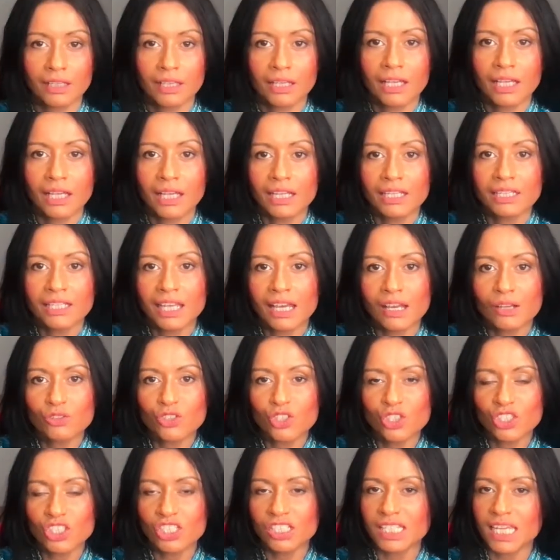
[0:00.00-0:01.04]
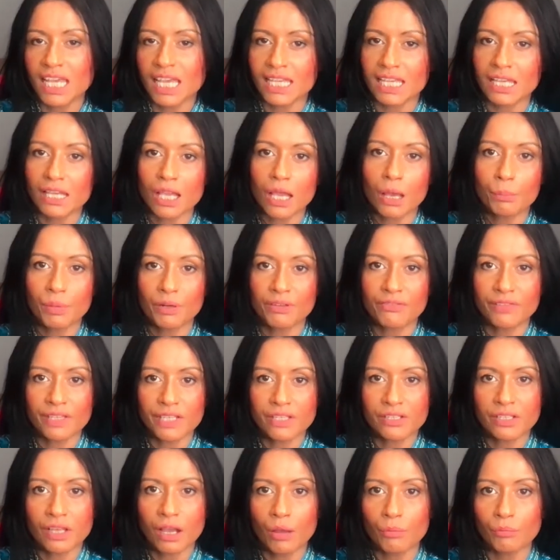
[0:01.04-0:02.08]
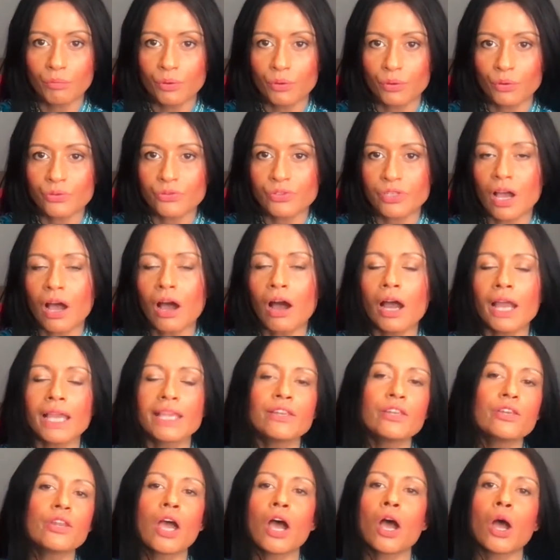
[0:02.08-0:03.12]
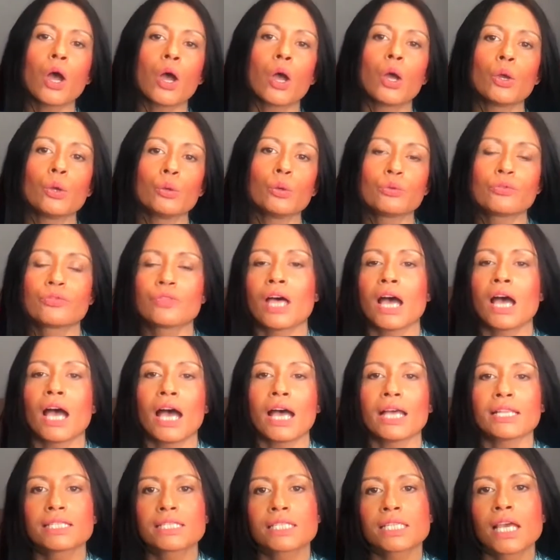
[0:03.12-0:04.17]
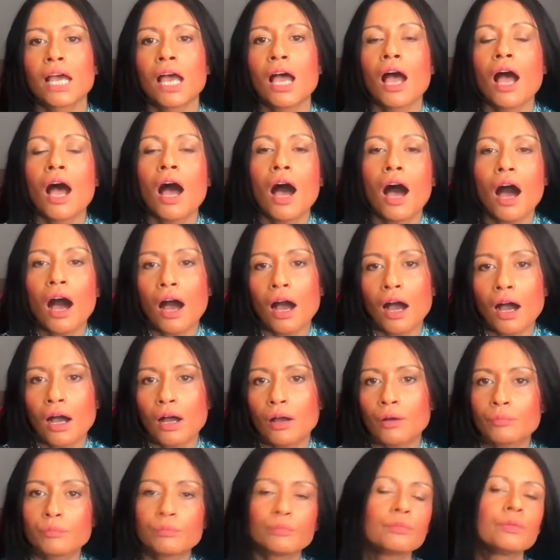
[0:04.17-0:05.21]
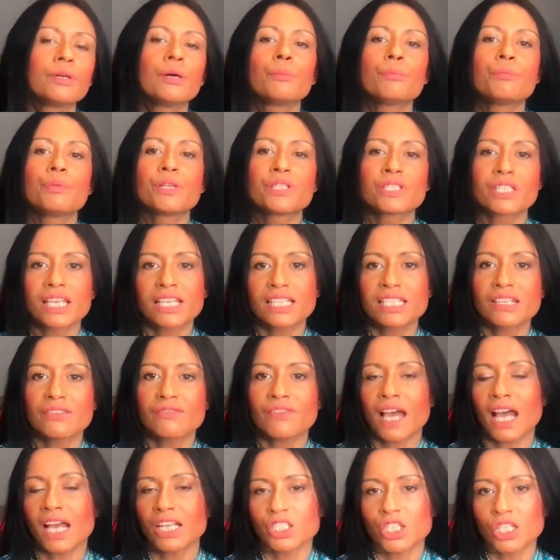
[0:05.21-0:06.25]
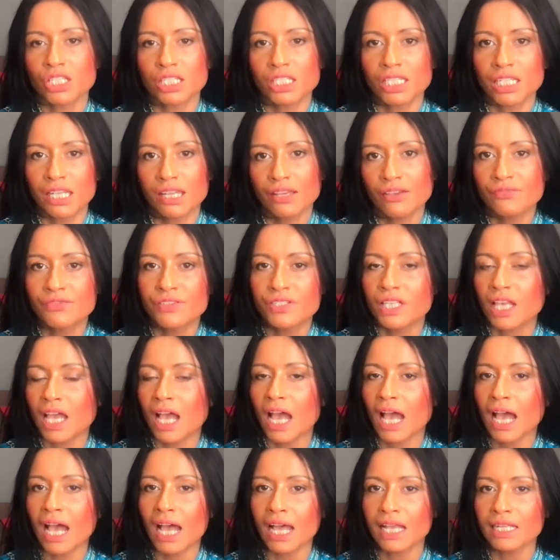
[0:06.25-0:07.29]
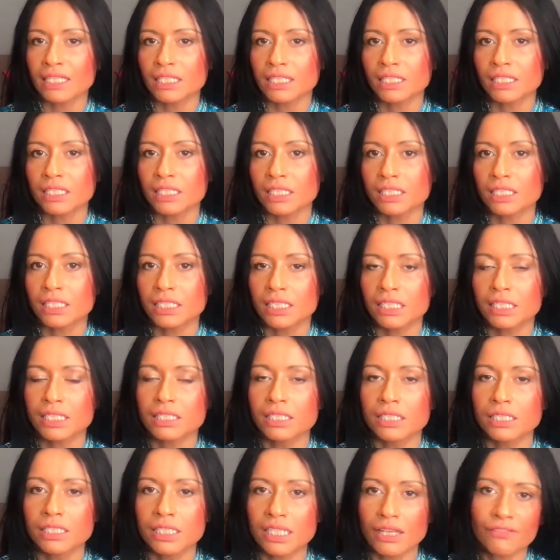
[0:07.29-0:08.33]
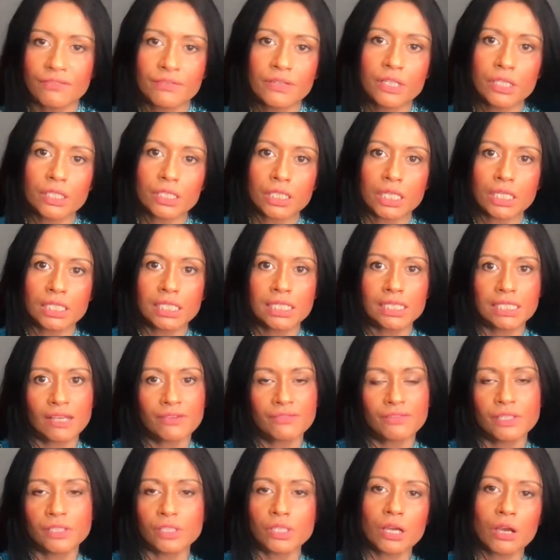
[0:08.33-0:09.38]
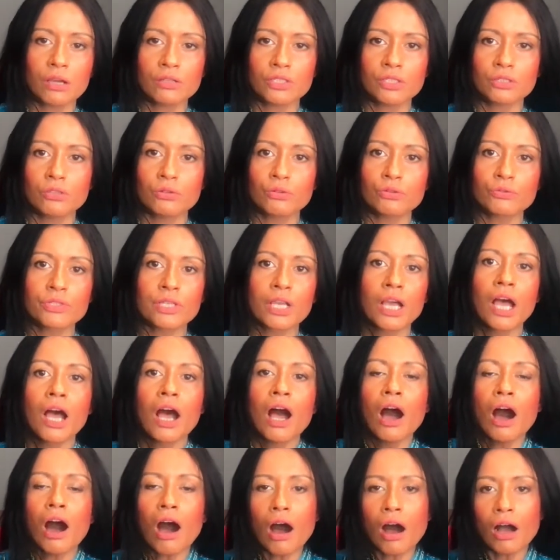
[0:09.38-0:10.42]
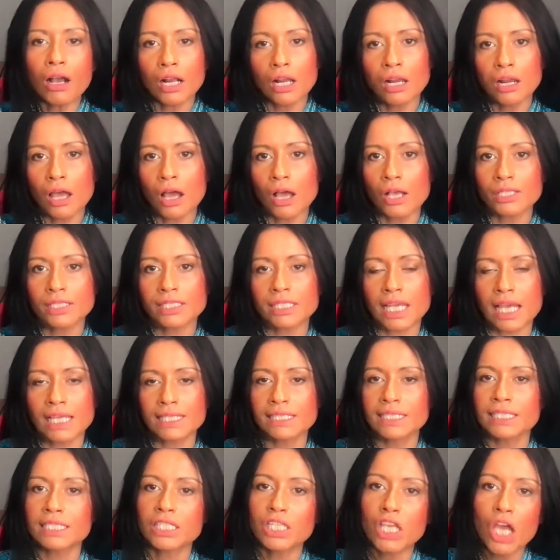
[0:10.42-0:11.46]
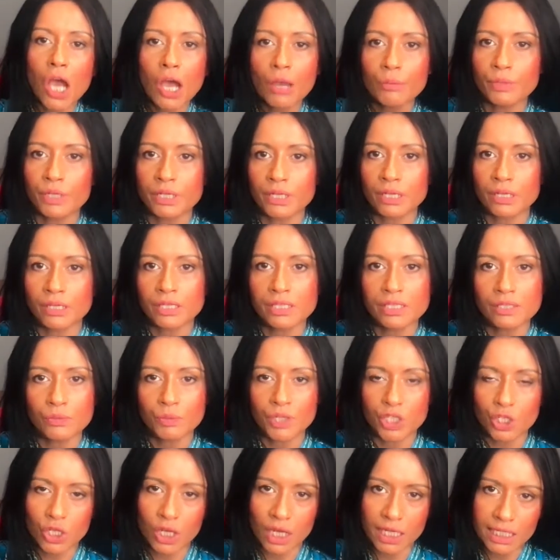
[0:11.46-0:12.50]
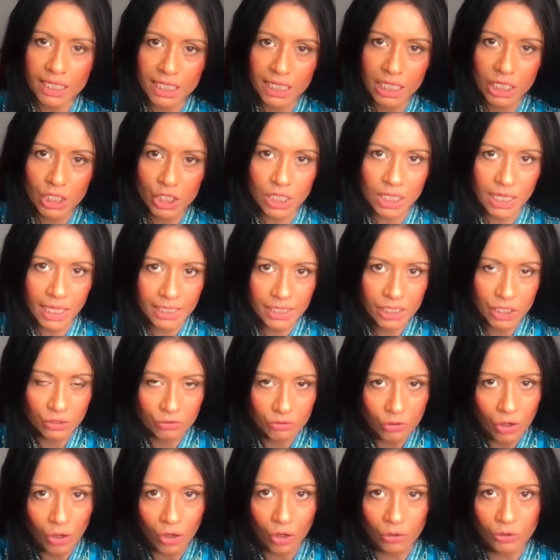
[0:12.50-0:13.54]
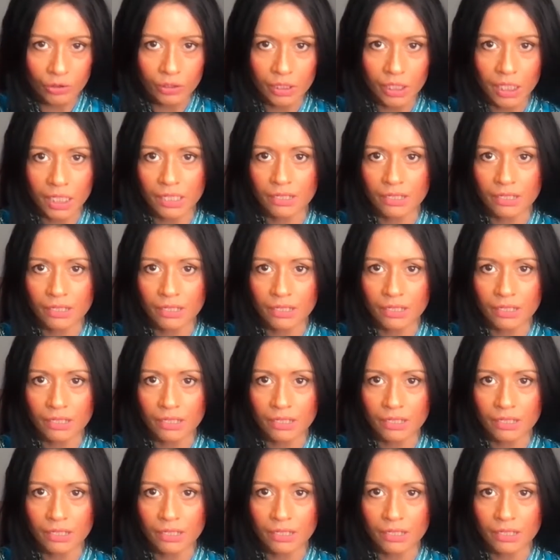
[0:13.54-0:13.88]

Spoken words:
Now, just to take a couple of examples, I know that possessive adjectives and definite and indefinite articles are classed as determiners, which I teach later on in a